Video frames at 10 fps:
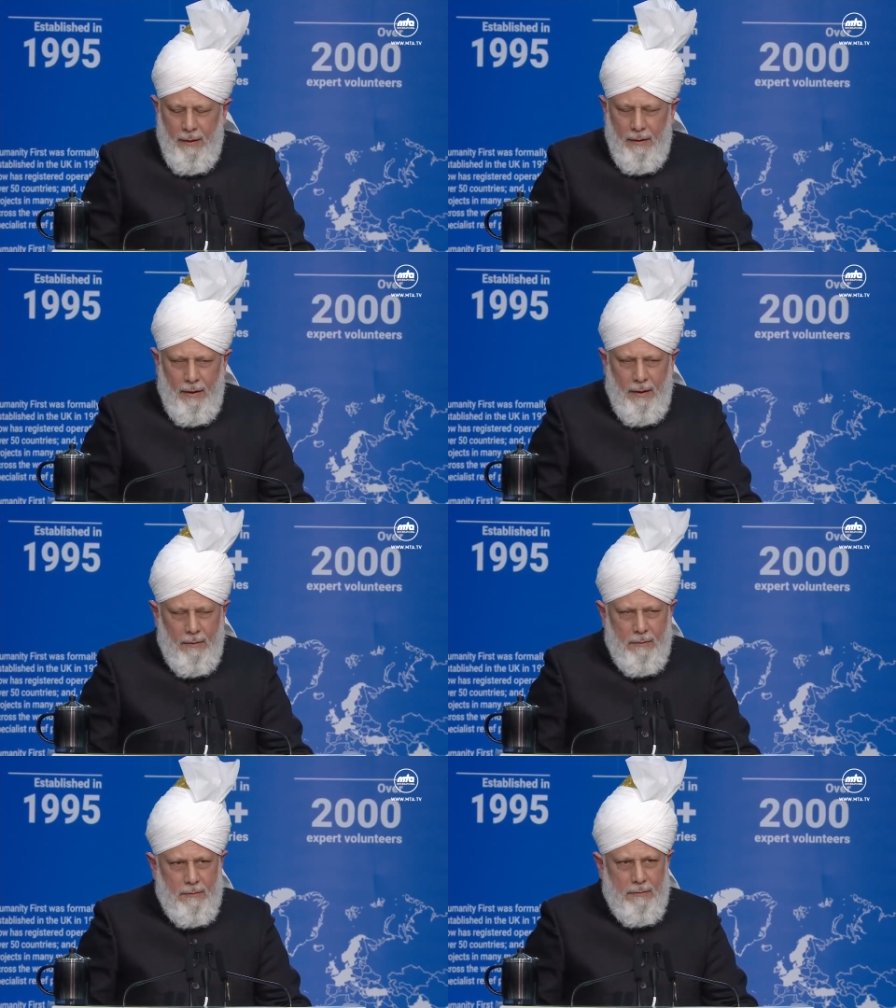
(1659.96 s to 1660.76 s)

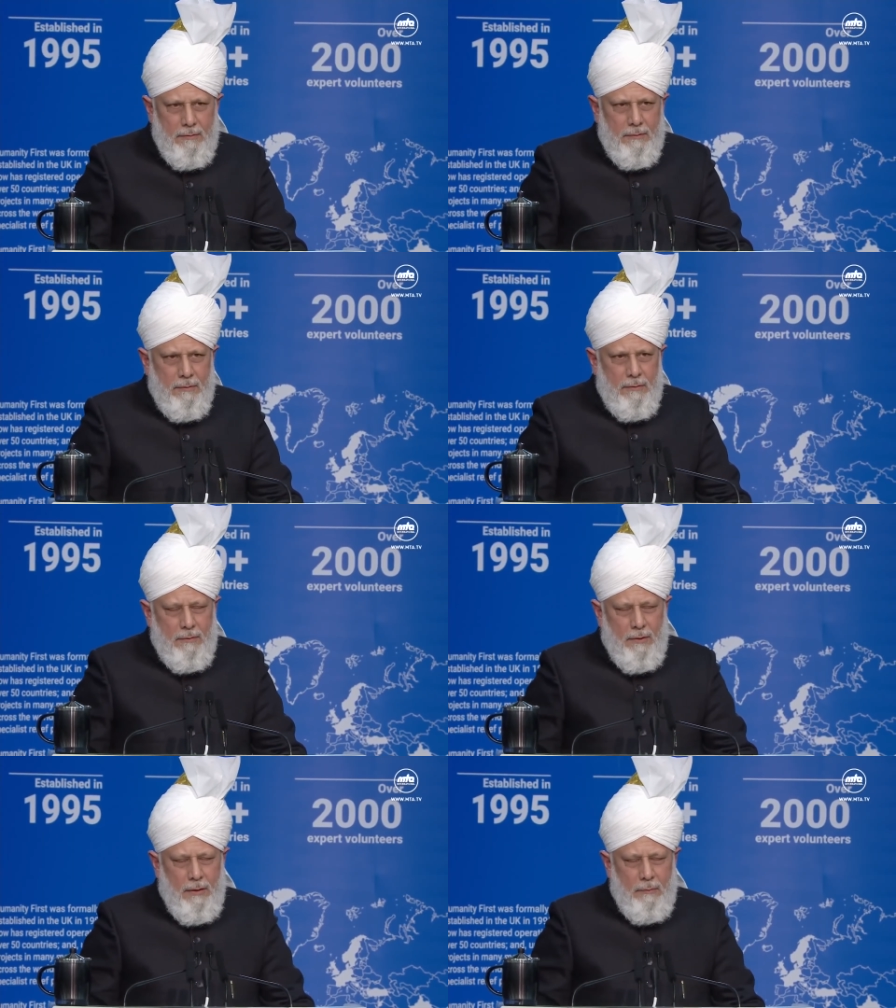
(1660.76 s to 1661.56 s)
Now
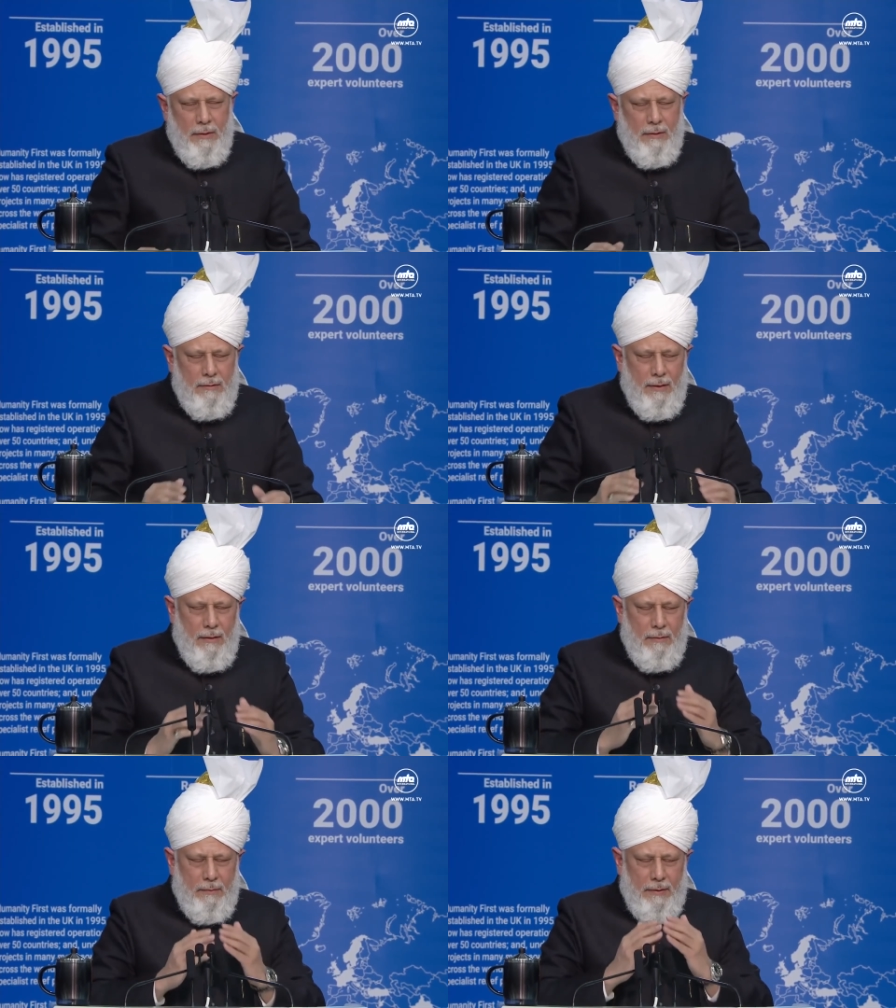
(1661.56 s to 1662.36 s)
join me in
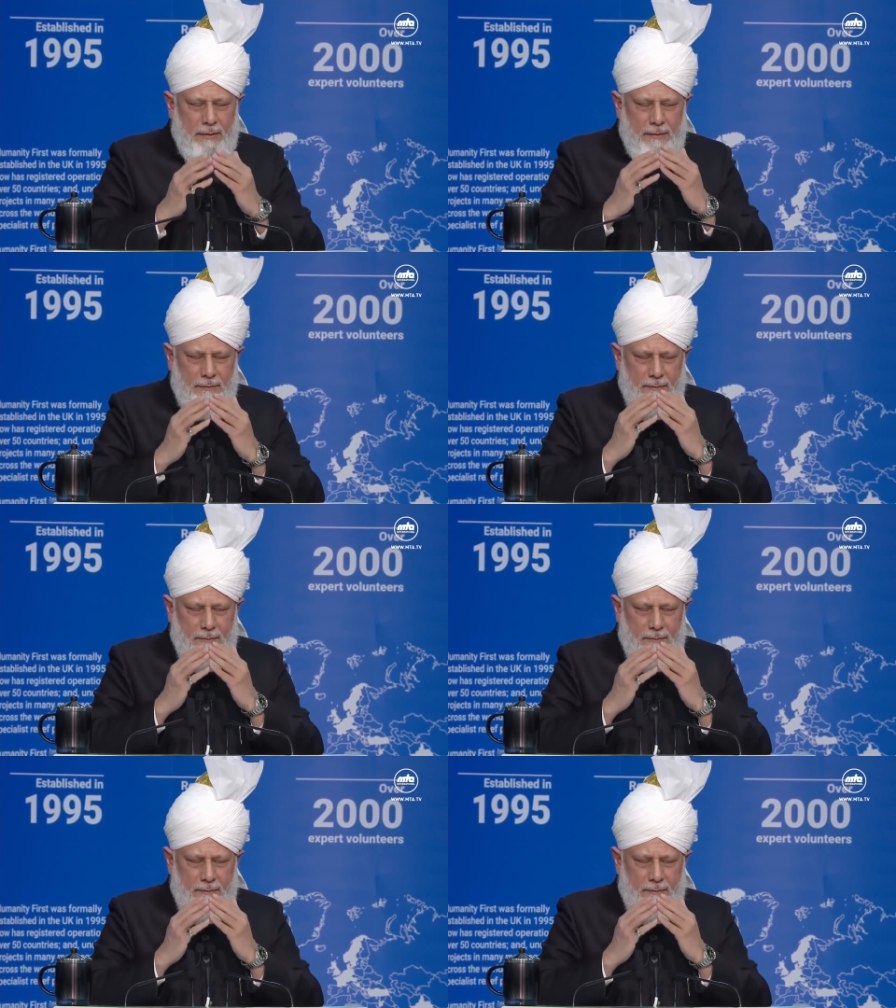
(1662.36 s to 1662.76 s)
silent prayer.